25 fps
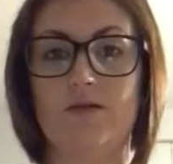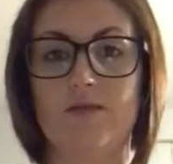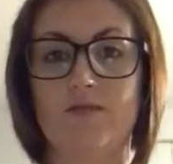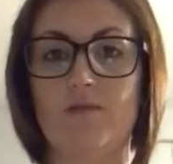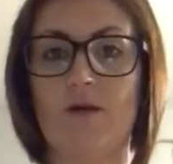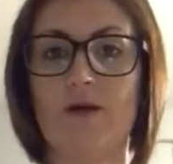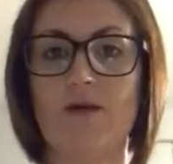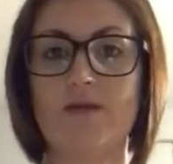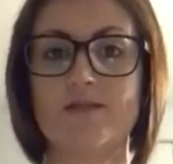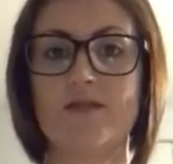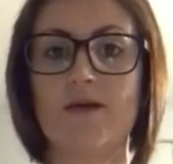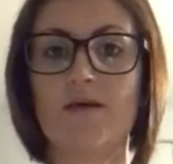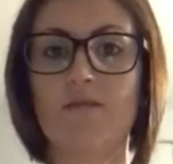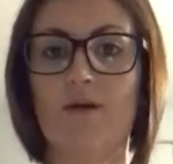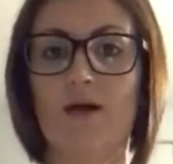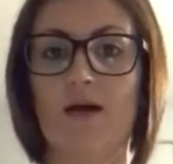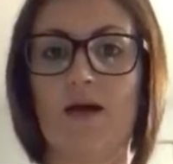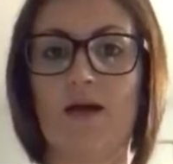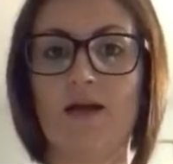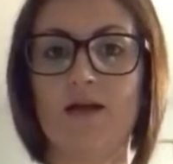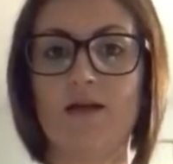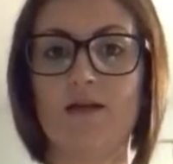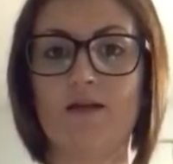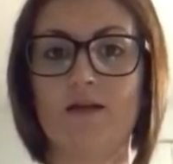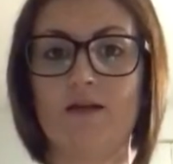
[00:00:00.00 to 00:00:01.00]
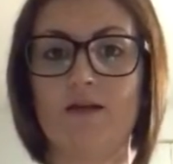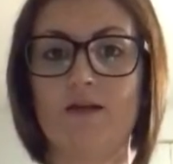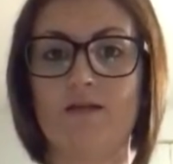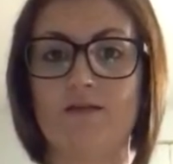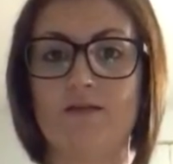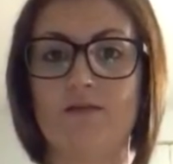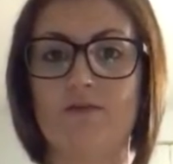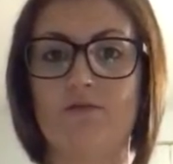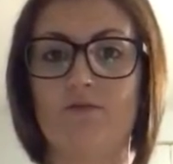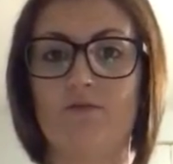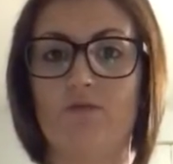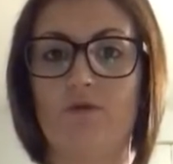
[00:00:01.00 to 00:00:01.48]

mindset behind it, is if